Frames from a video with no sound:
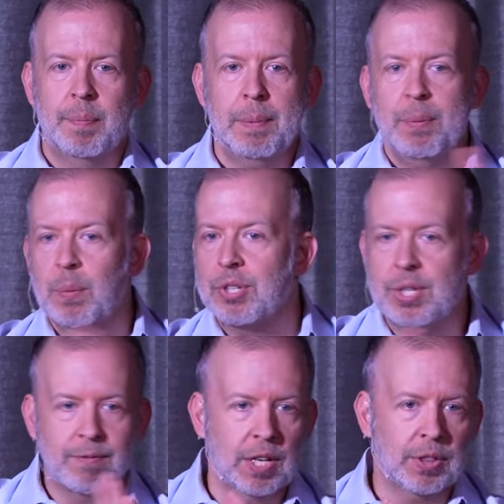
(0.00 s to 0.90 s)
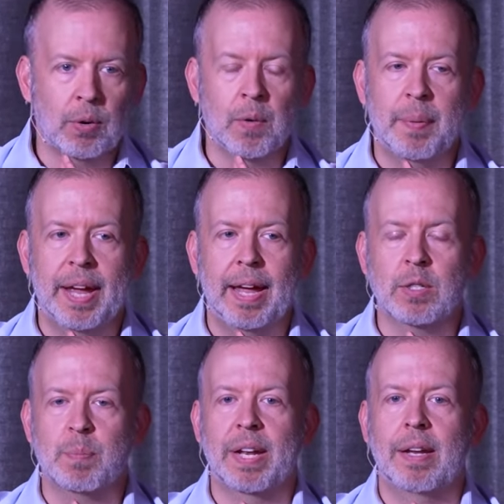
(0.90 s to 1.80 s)
people will shift at their own
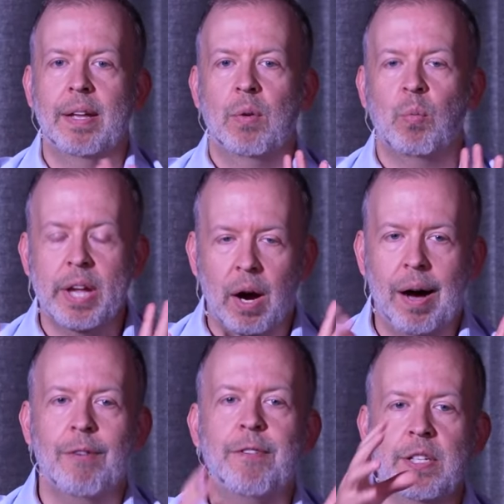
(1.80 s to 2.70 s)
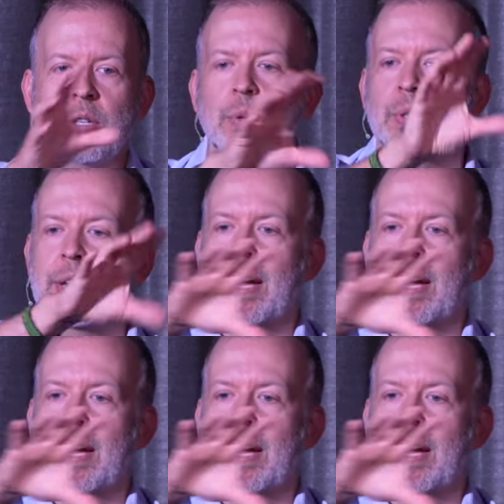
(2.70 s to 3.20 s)
pace. But we often use,